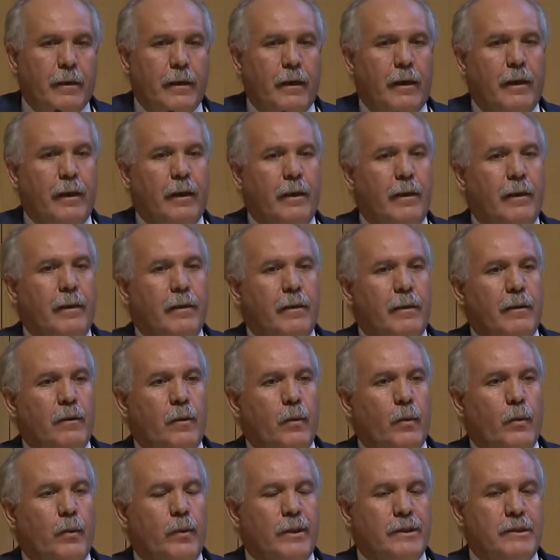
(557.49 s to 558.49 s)

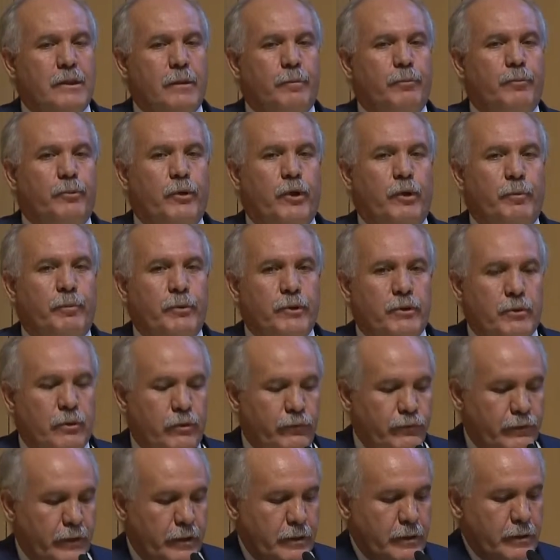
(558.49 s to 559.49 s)
What's the purpose
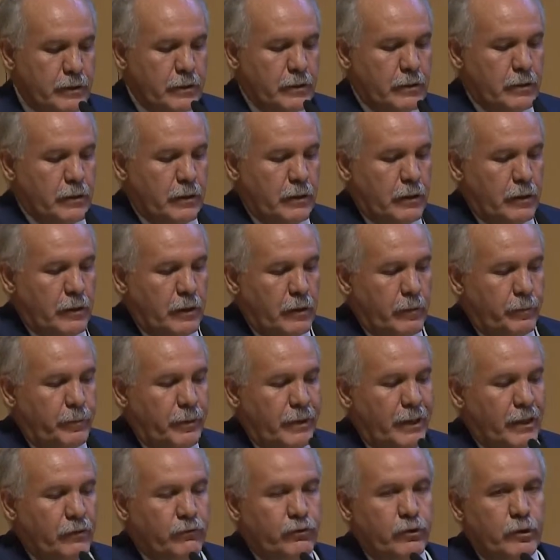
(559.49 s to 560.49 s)
of this
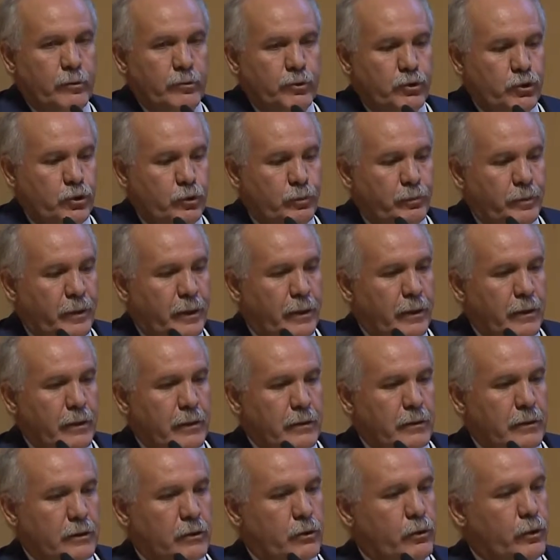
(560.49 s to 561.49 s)
platform should be
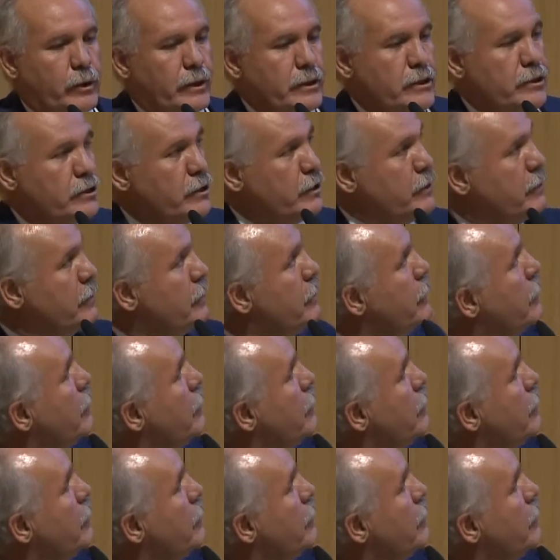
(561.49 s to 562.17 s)
the question.